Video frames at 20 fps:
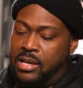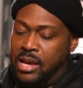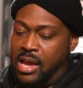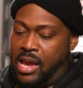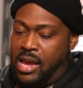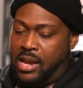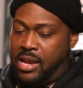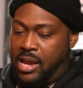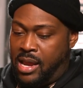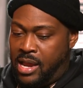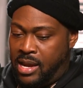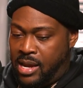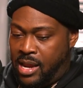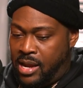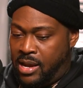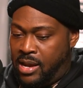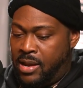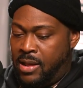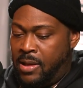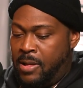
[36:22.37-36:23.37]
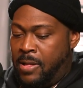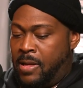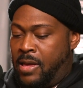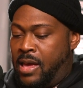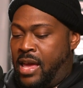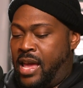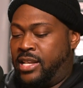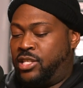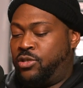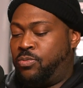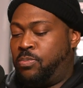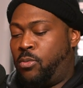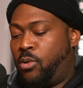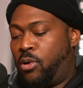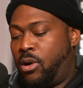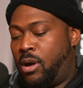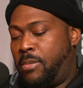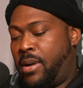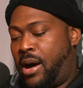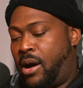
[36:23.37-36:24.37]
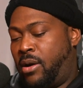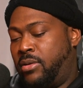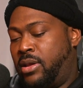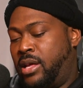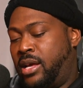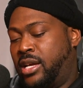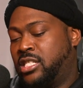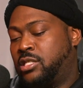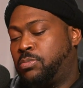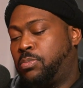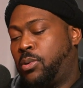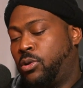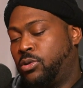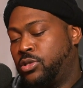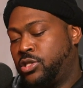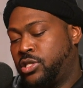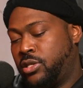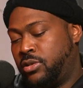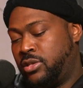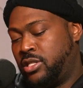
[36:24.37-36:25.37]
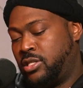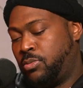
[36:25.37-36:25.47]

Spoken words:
And it's more about exposure.